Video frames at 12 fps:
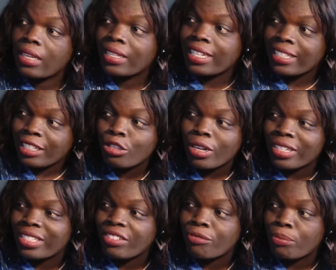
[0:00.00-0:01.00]
In an
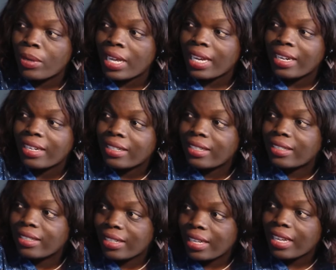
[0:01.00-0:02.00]
attractive pack.
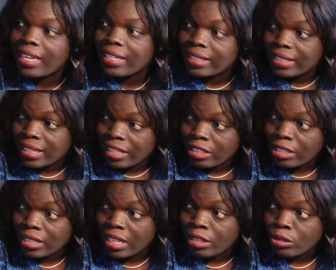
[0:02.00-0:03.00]
Sell
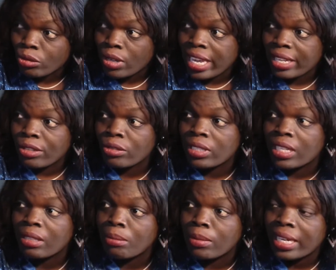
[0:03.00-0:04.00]
it to end users.
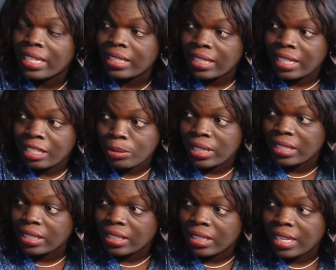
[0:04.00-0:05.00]
The marketing
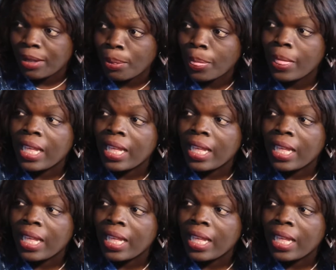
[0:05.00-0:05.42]
aspect is there.